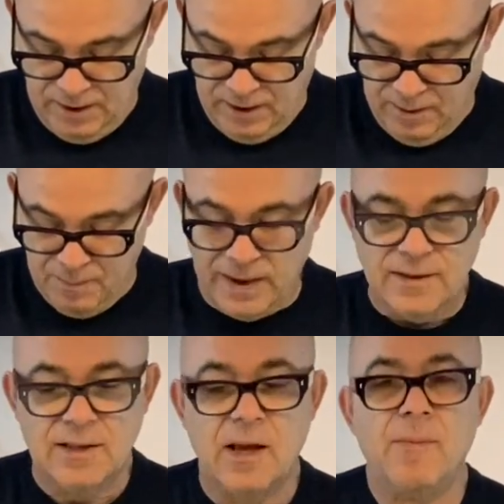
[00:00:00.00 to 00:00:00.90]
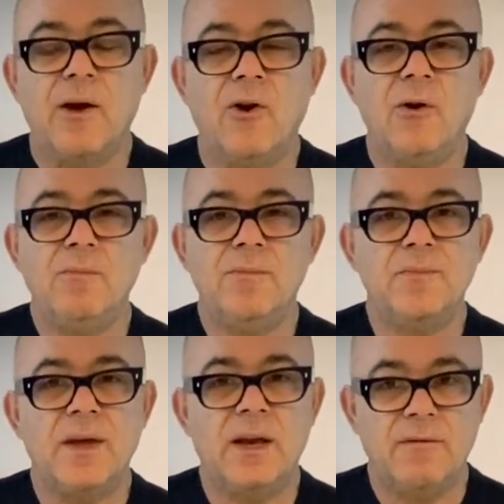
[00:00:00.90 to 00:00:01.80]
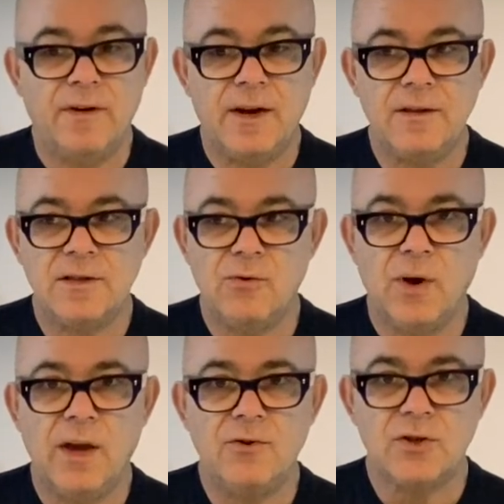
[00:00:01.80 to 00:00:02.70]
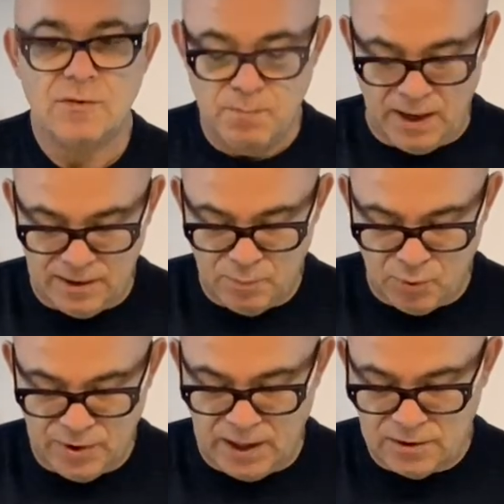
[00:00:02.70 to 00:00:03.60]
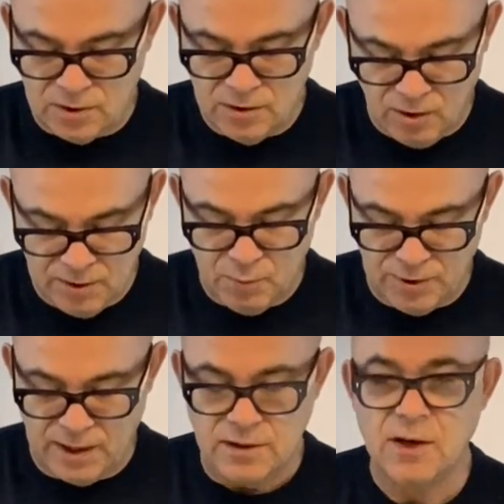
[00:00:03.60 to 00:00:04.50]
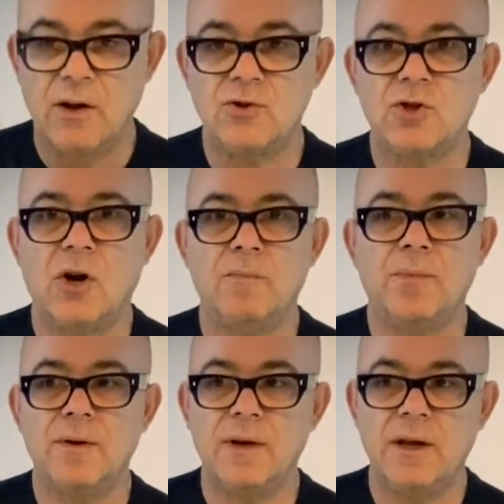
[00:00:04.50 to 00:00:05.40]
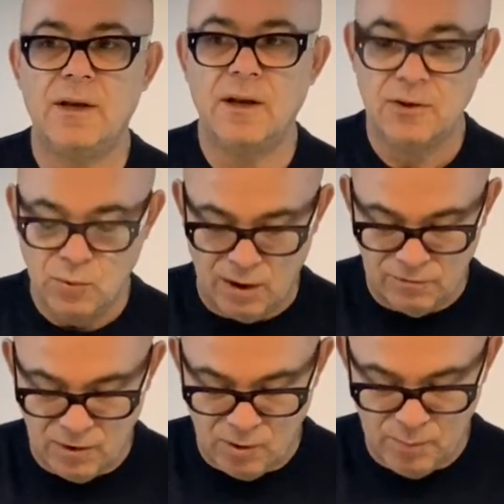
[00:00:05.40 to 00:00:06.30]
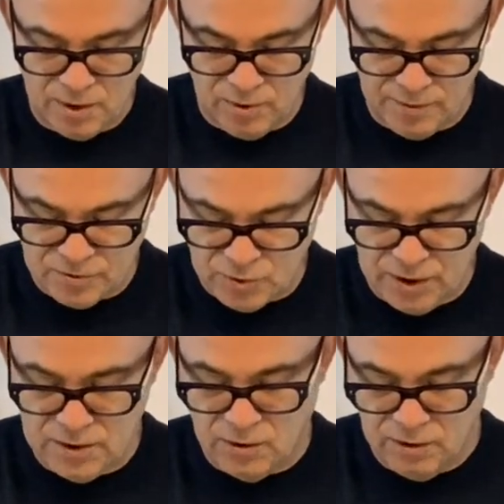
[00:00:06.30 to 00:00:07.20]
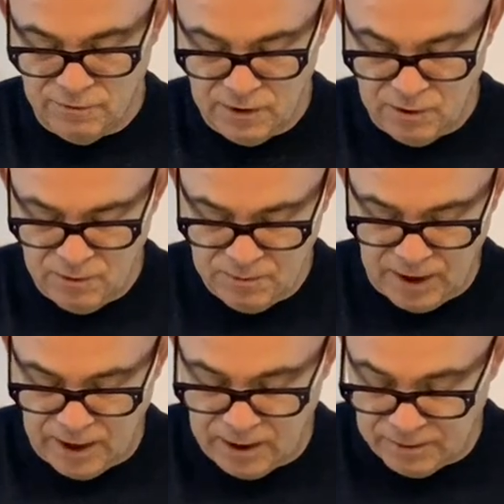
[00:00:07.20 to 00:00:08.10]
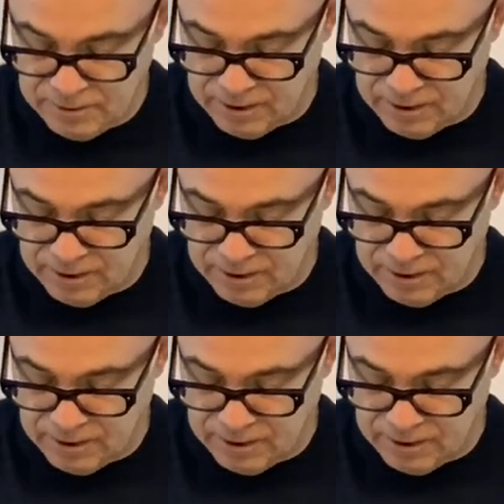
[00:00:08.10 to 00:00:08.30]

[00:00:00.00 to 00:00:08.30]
make the same at home in a very easy way. Just buy the product, all the products in our shop in 12 Lower Belgrave Street, Olivino. And